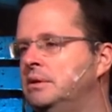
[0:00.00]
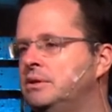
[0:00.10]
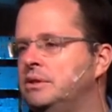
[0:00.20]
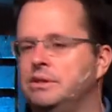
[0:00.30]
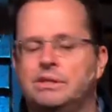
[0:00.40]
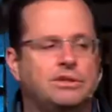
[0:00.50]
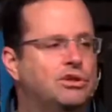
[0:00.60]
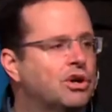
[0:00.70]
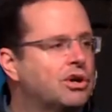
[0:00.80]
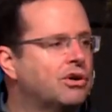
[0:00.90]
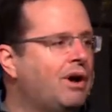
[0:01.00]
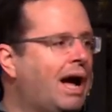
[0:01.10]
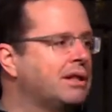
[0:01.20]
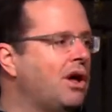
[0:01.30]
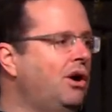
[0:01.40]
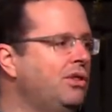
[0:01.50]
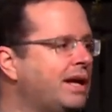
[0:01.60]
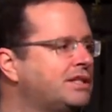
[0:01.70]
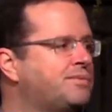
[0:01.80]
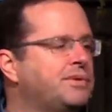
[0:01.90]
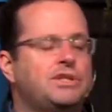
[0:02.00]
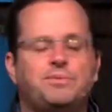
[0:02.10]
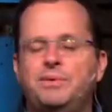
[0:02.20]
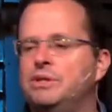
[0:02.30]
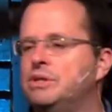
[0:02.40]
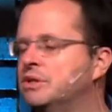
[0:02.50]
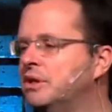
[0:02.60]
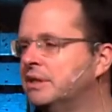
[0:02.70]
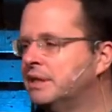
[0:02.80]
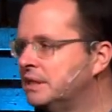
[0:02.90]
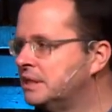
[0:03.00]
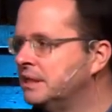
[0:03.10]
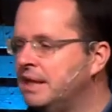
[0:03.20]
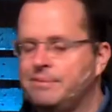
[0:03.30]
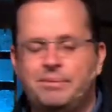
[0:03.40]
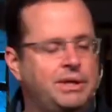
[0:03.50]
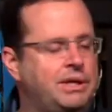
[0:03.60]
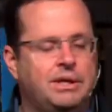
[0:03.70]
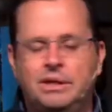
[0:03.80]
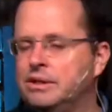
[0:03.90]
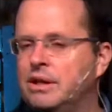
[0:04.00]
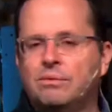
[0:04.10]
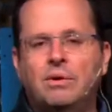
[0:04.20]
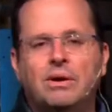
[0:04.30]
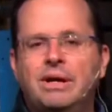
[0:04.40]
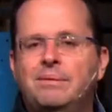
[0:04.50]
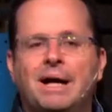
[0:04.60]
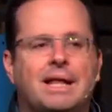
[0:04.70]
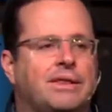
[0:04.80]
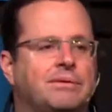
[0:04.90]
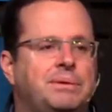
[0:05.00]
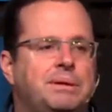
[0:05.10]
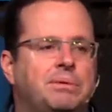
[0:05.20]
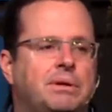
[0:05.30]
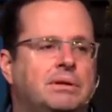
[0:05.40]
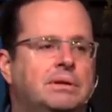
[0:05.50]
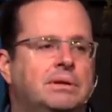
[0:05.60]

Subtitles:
So you look around, oh, that's, this person's got this and that. Don't worry about other people.